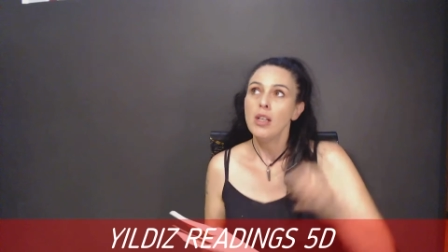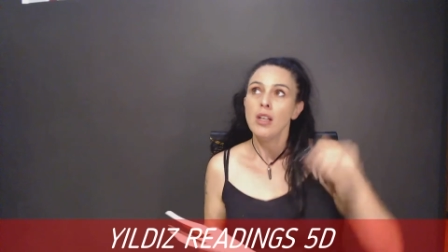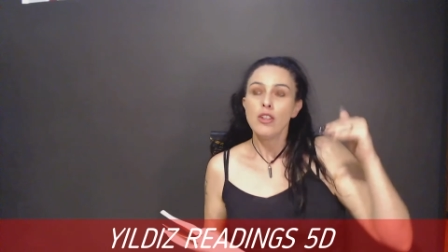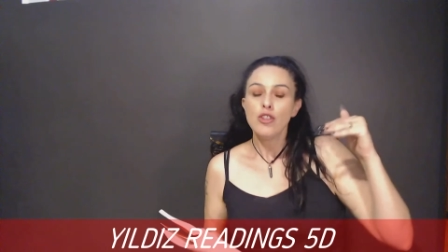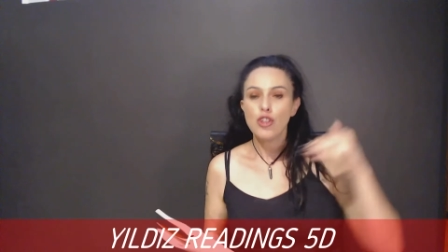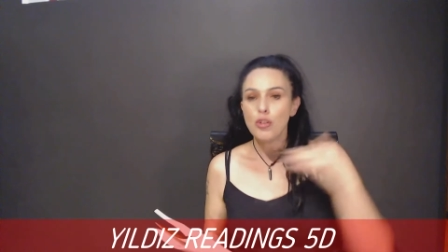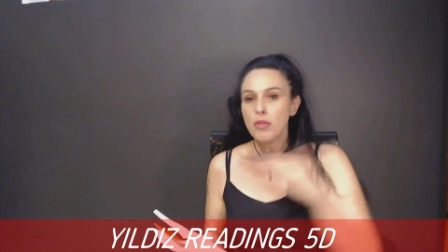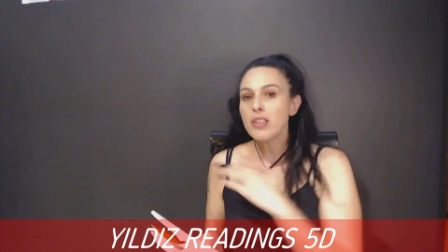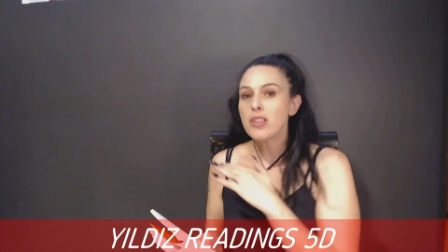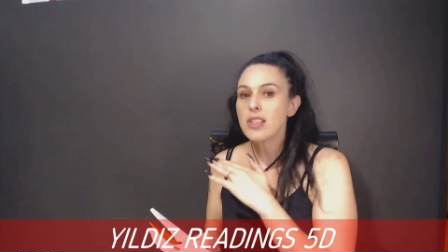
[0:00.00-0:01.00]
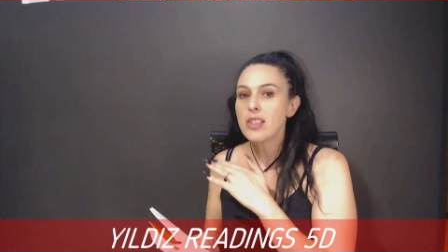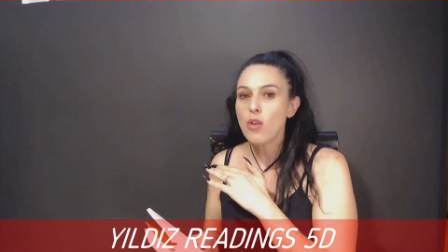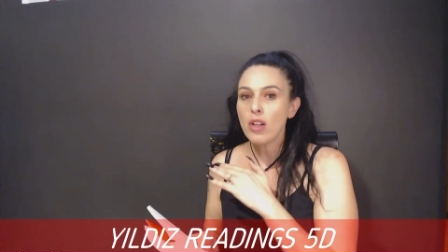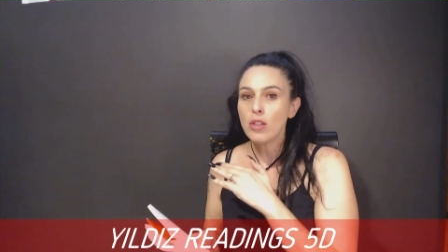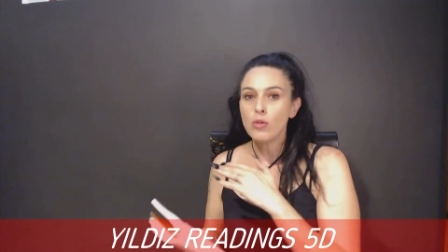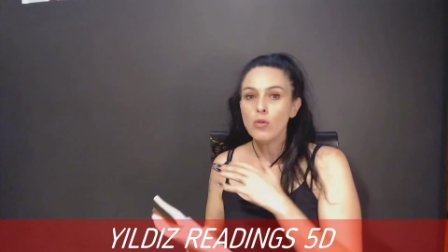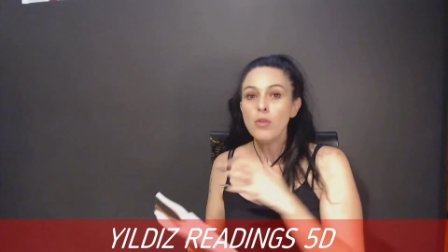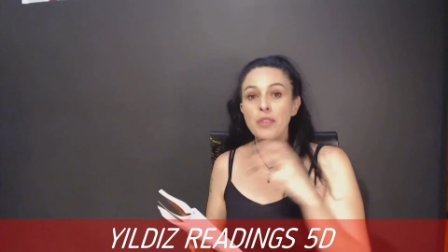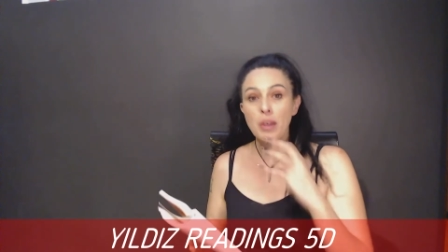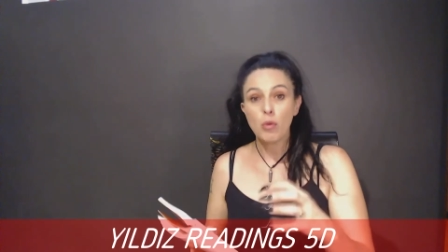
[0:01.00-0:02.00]
during this cycle,
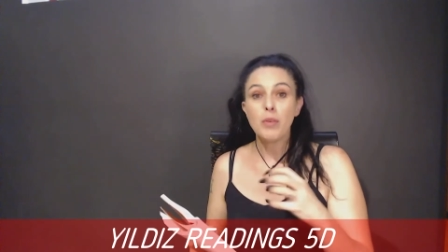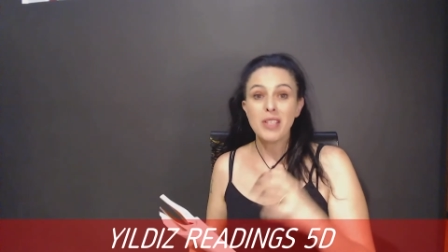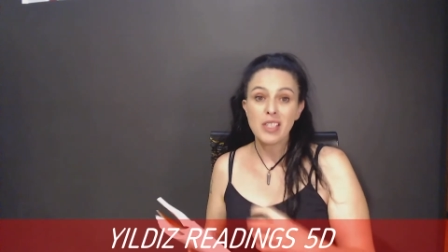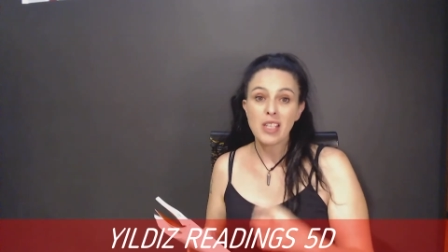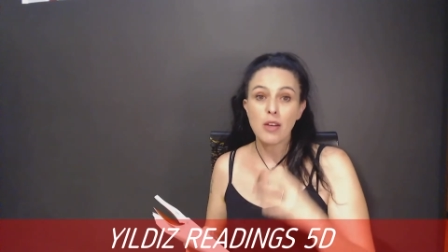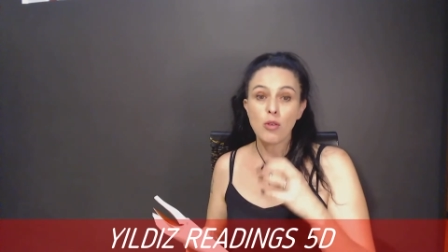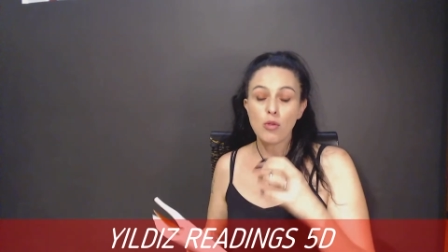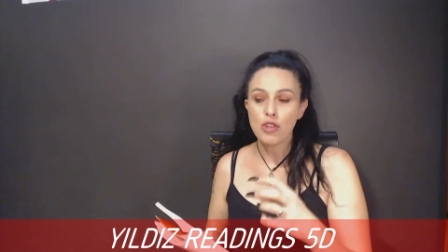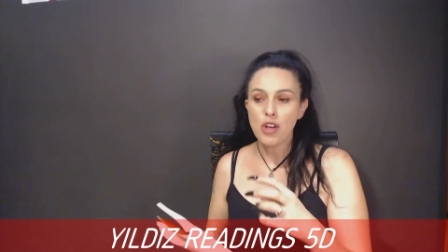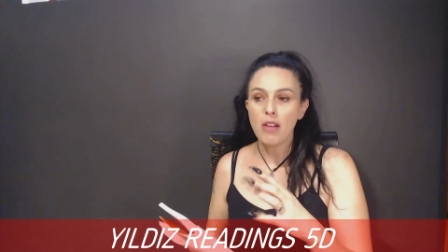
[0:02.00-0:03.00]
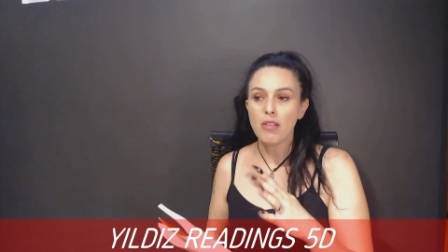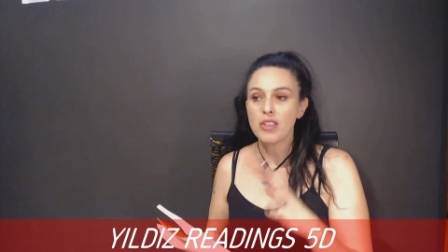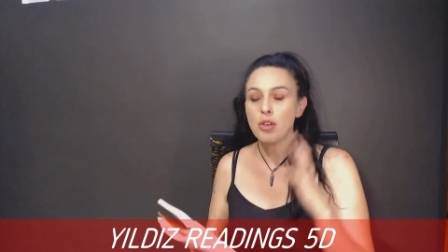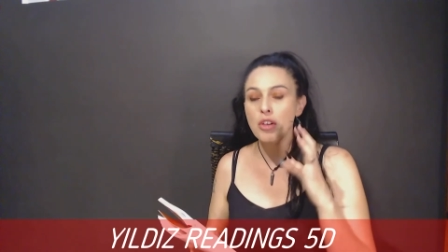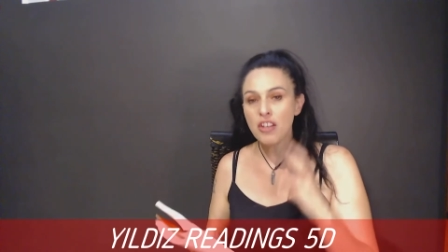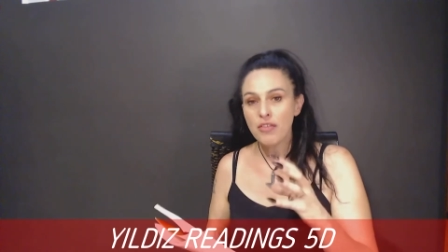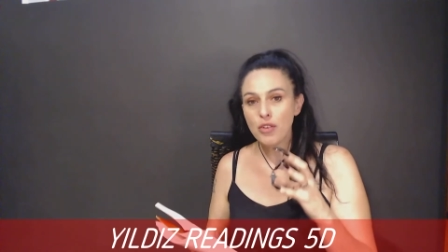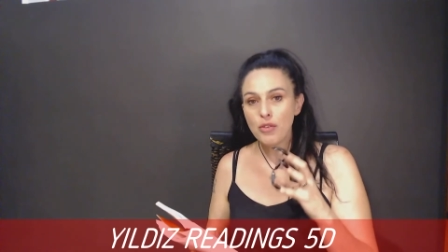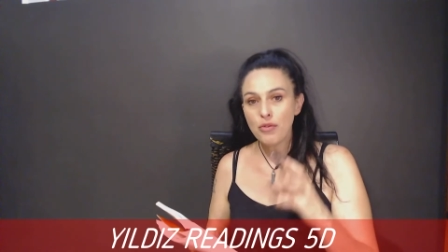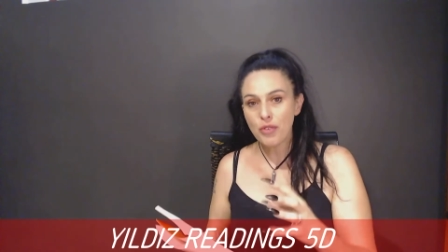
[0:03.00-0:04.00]
there will be sacral chakra. So if you
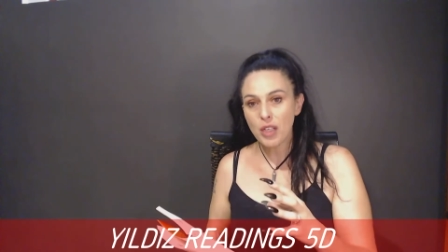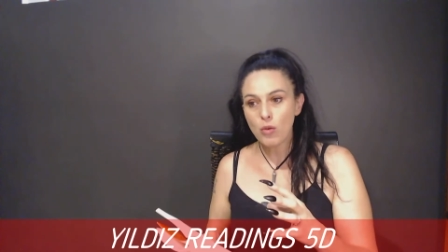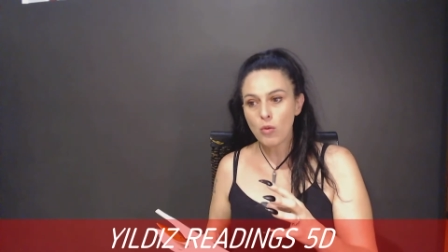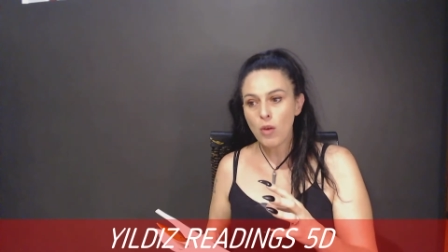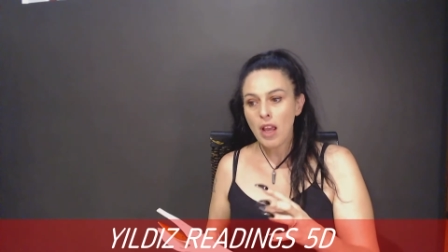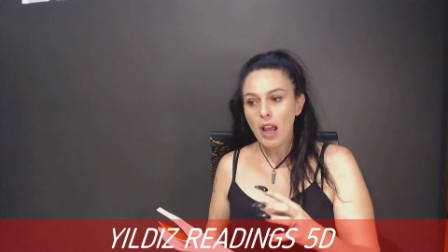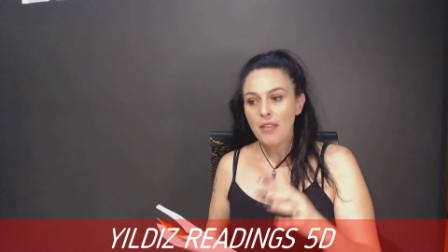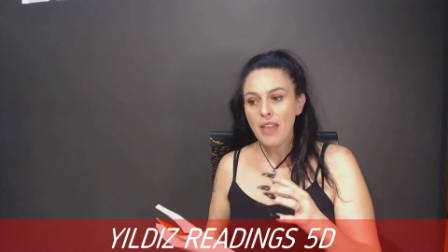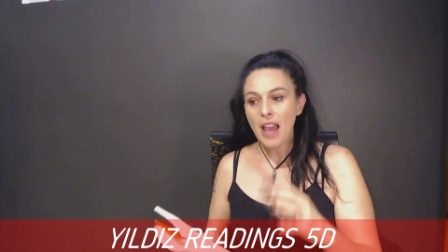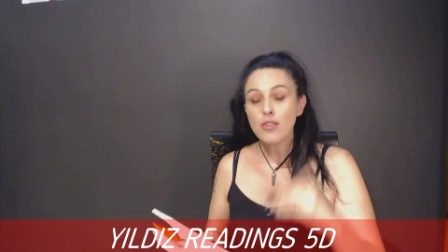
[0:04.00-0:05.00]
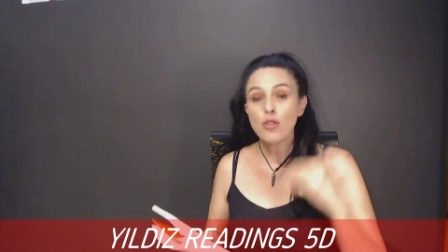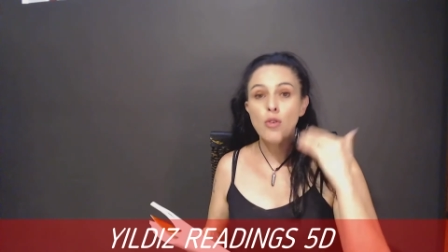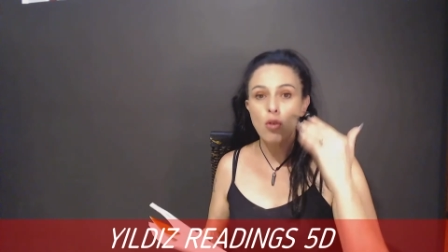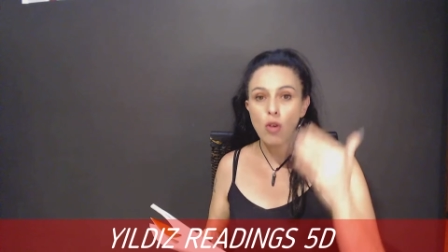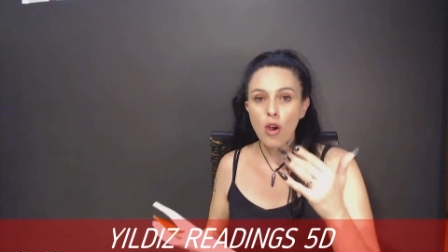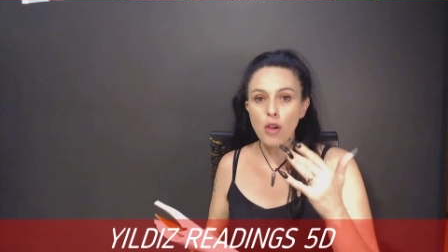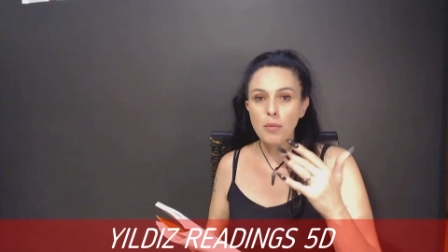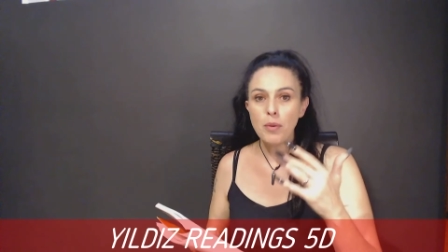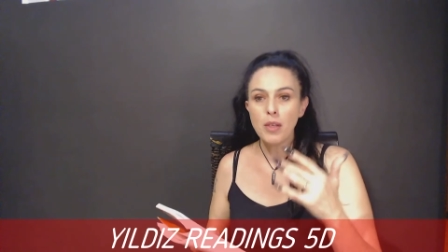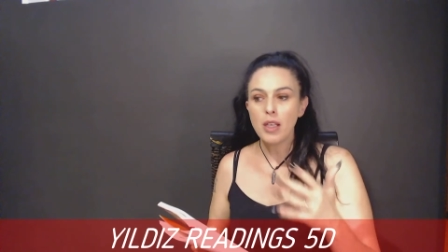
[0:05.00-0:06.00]
feel that you're not
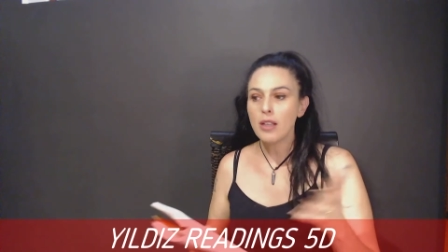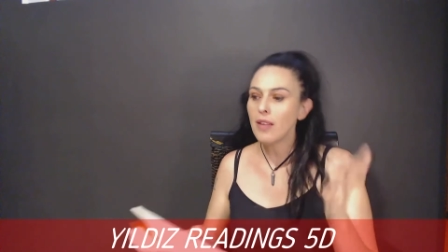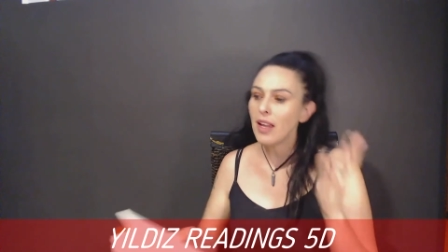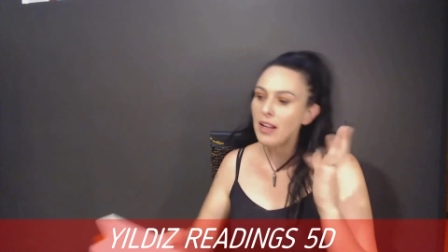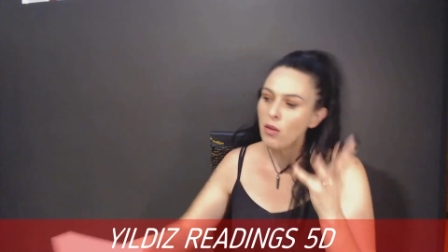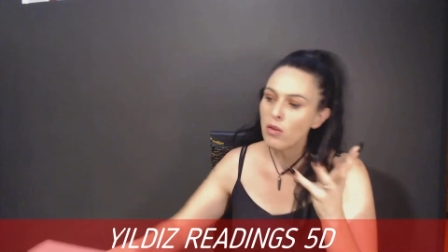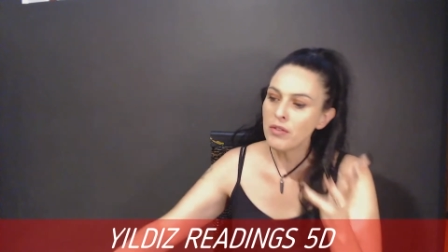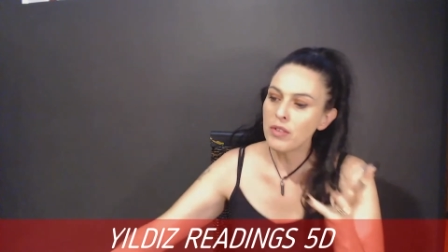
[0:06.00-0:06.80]
coping, and I'll give you an